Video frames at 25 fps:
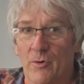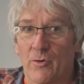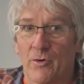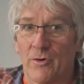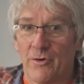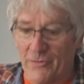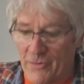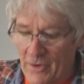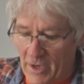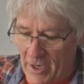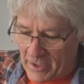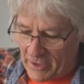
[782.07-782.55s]

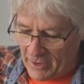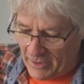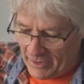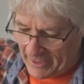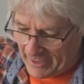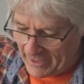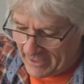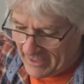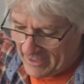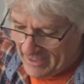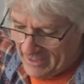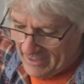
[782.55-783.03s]

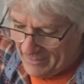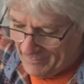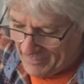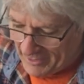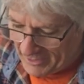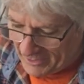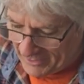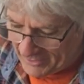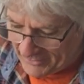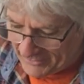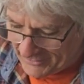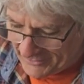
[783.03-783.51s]
horizontally
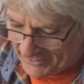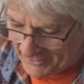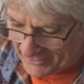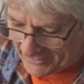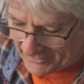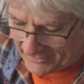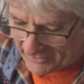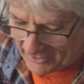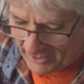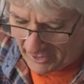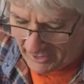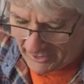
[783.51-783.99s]
because this
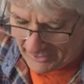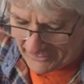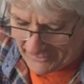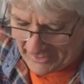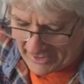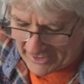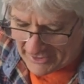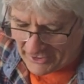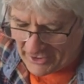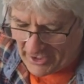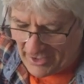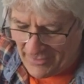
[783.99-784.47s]
skull is
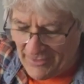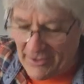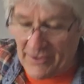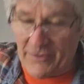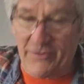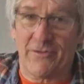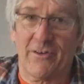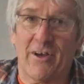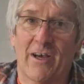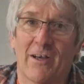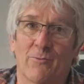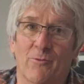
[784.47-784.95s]
actually on
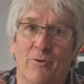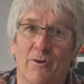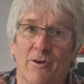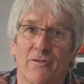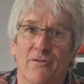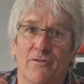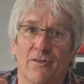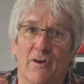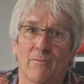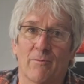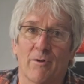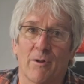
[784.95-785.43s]
this side when you
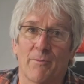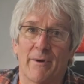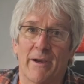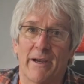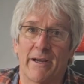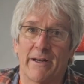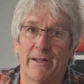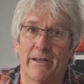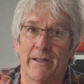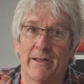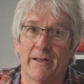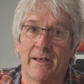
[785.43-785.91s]

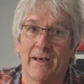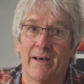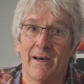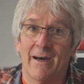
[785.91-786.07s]
sublimate it.